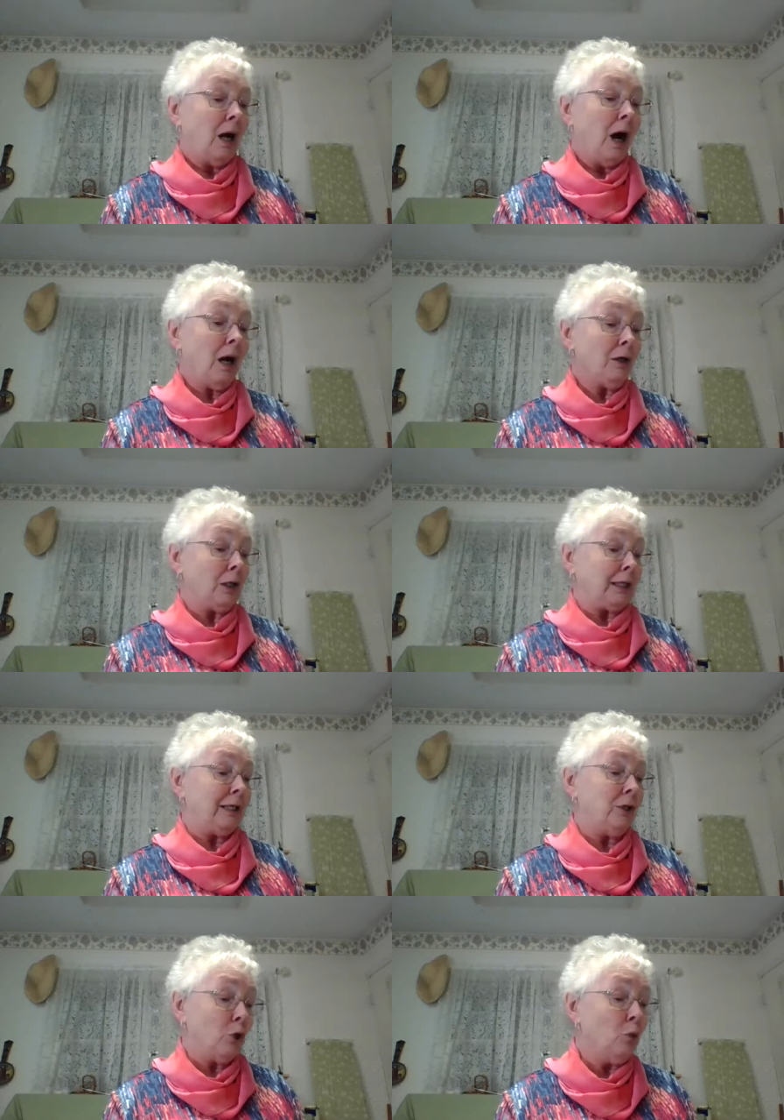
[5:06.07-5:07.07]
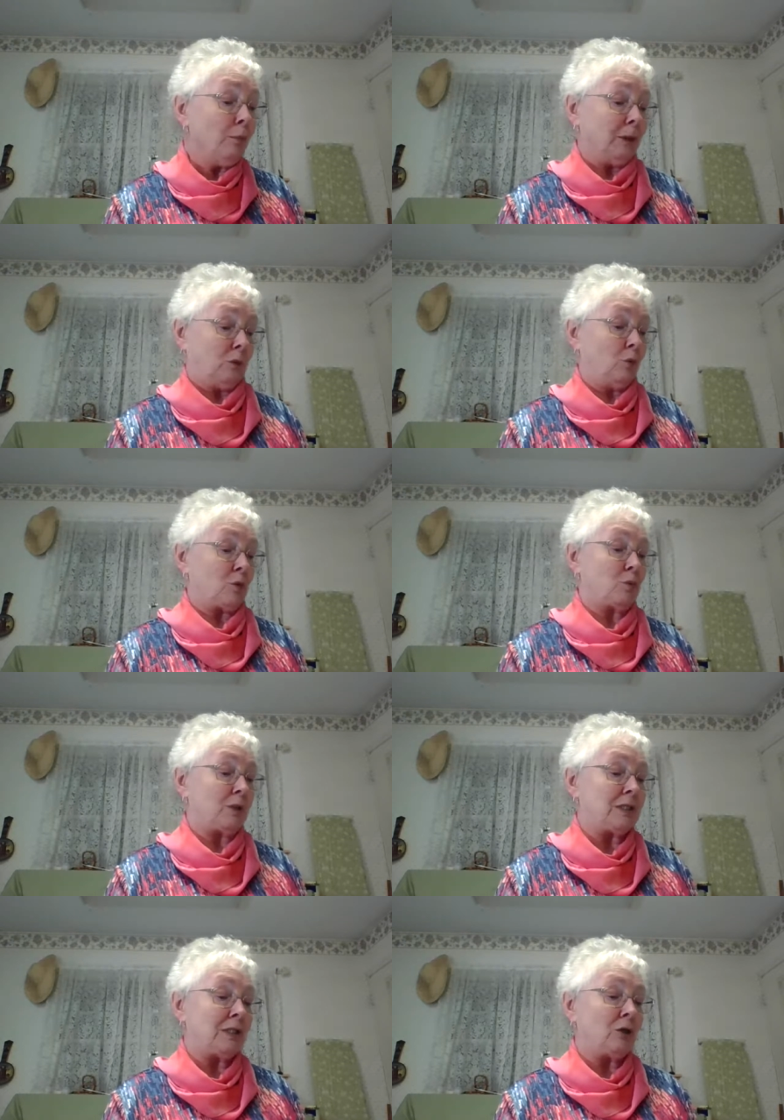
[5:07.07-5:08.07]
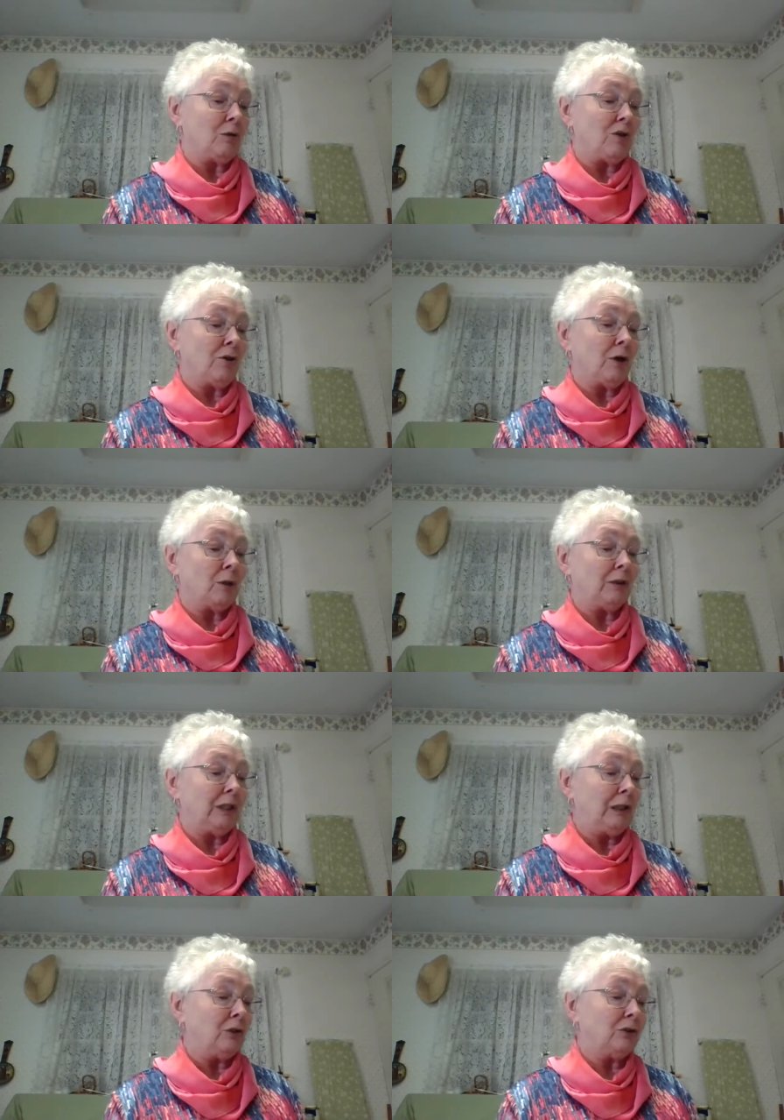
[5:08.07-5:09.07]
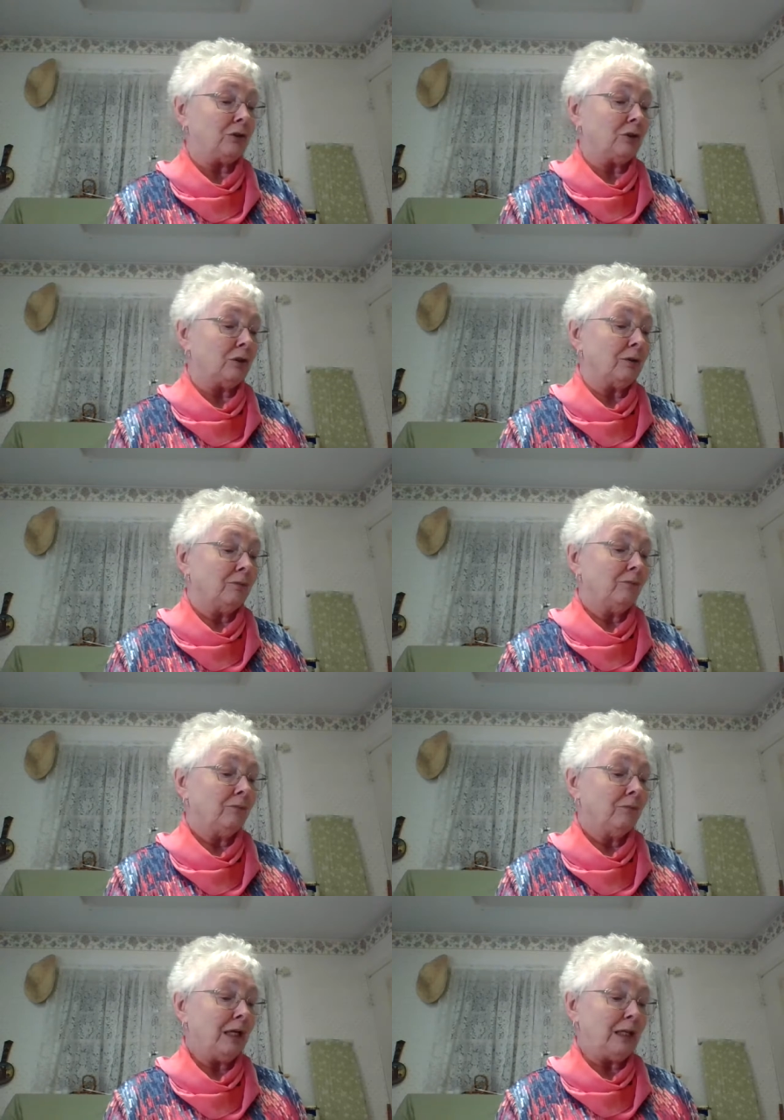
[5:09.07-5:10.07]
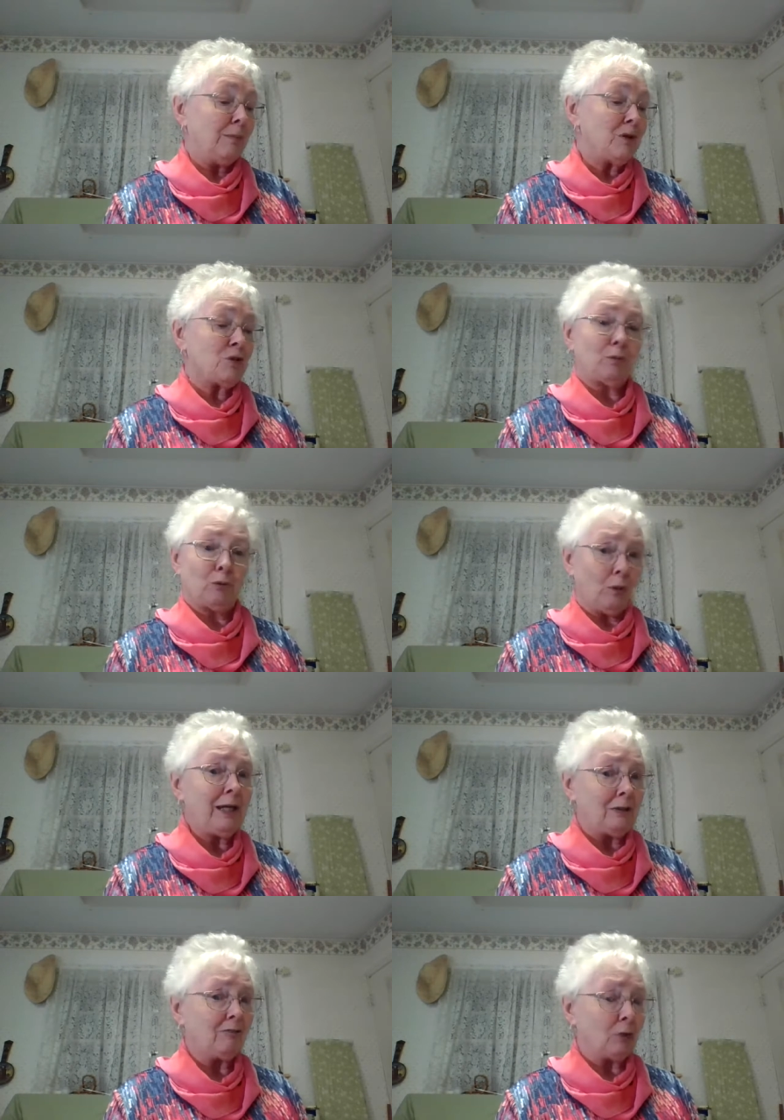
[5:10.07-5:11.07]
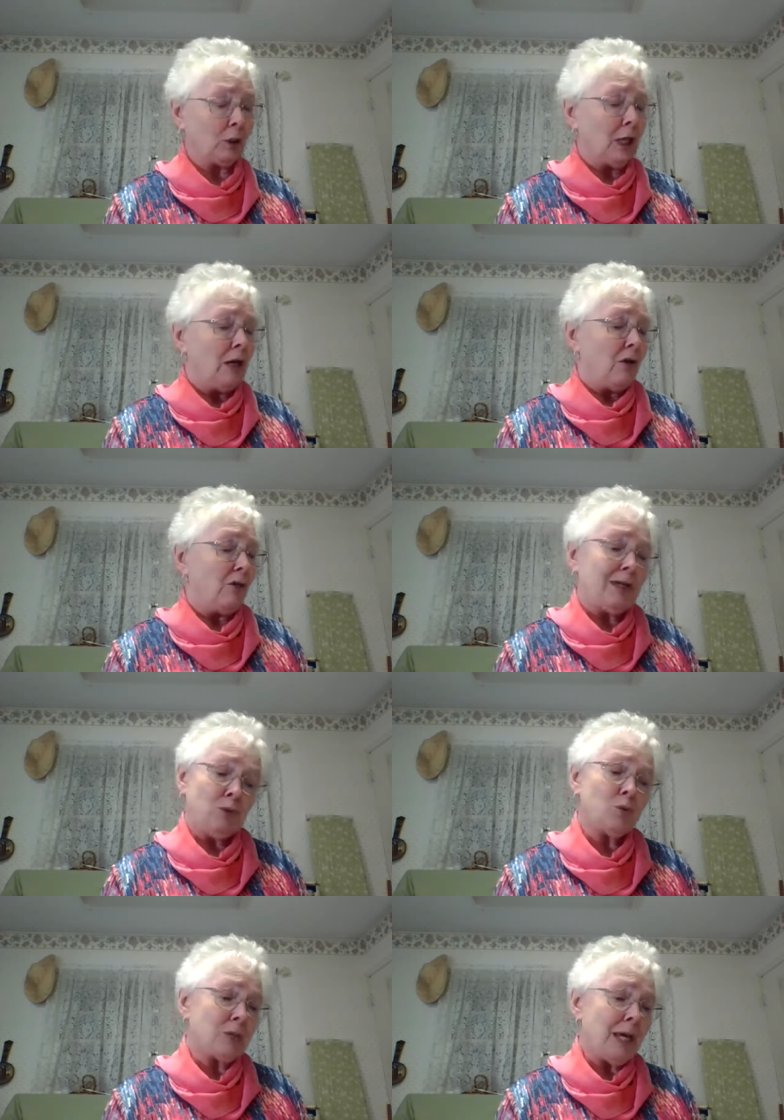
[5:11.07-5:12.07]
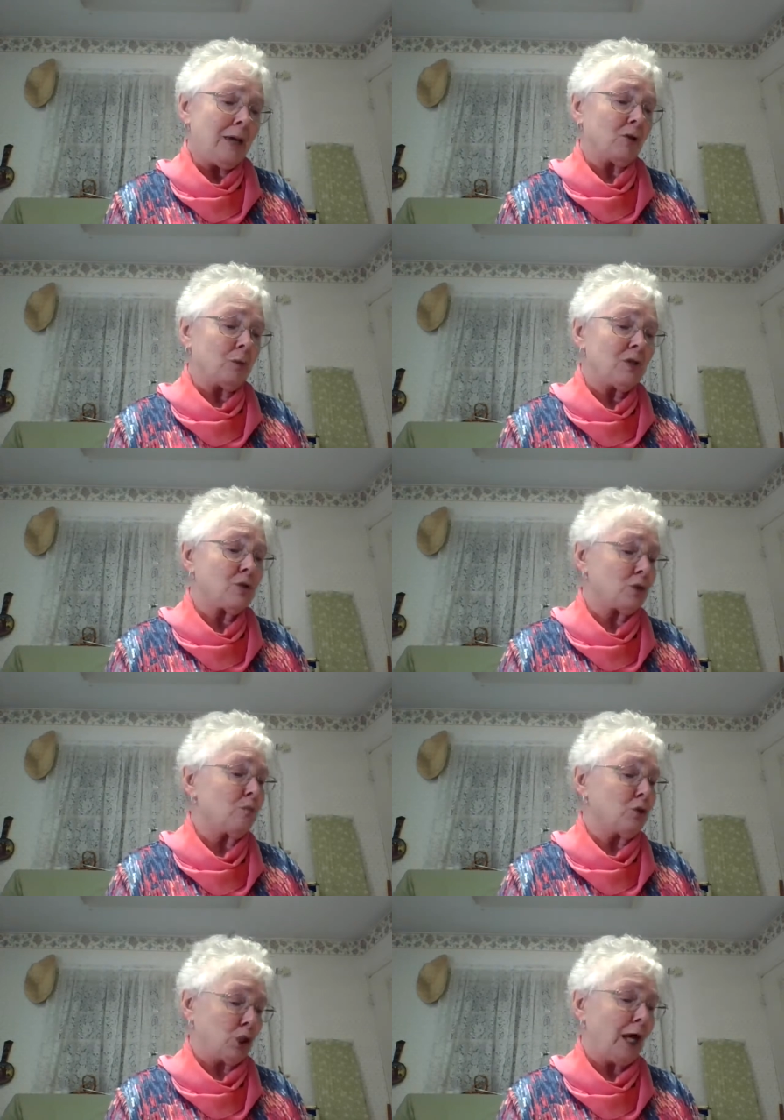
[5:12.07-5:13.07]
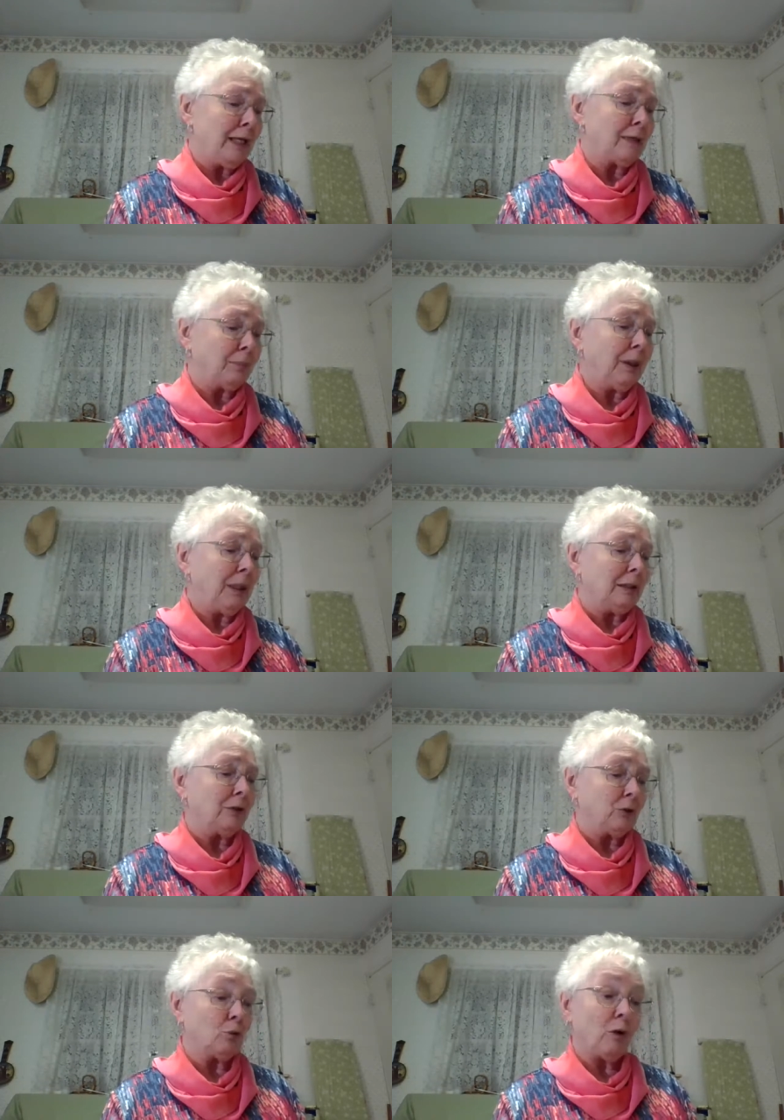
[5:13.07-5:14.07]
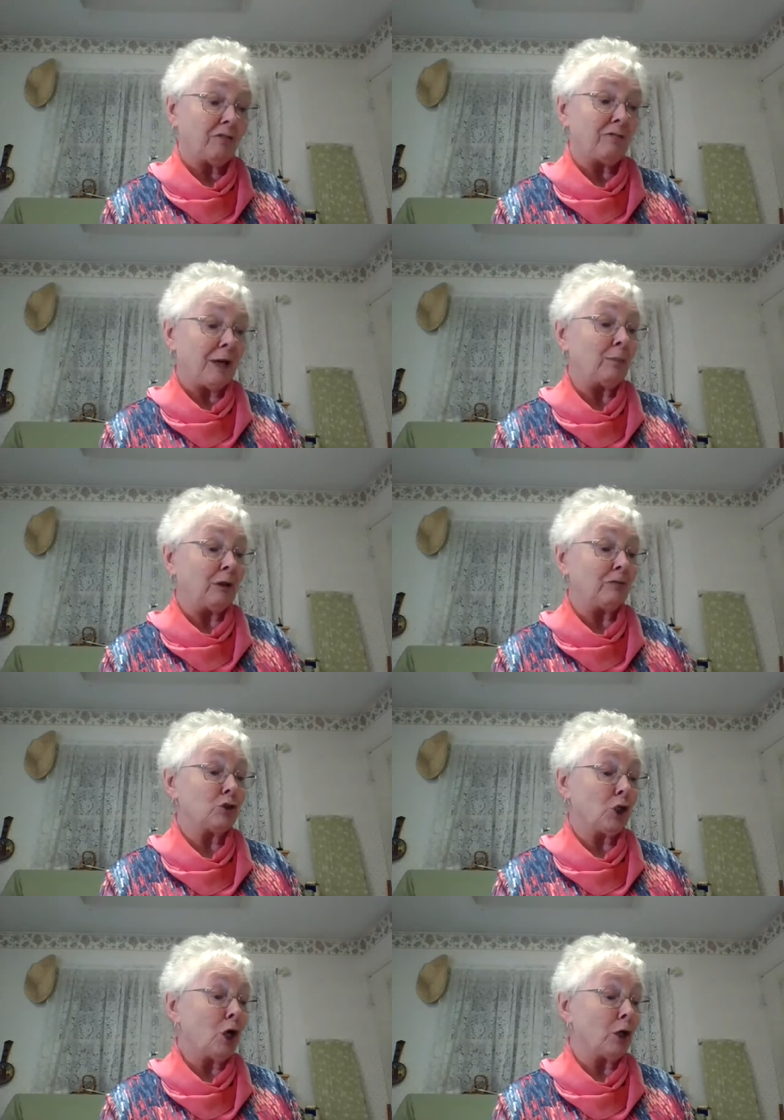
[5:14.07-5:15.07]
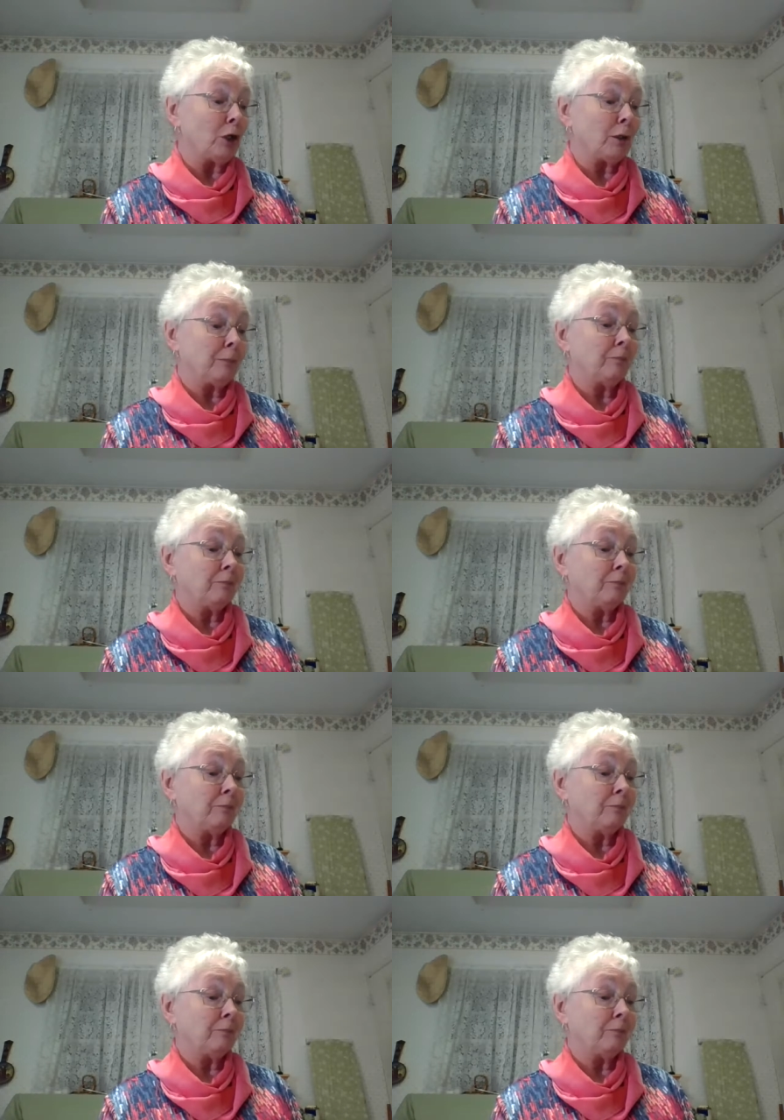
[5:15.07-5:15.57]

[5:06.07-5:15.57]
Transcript: Hardly human was what Diggory thought when he looked at her. And he must have been right, for they do say there is some giant blood in the royal family of Charn.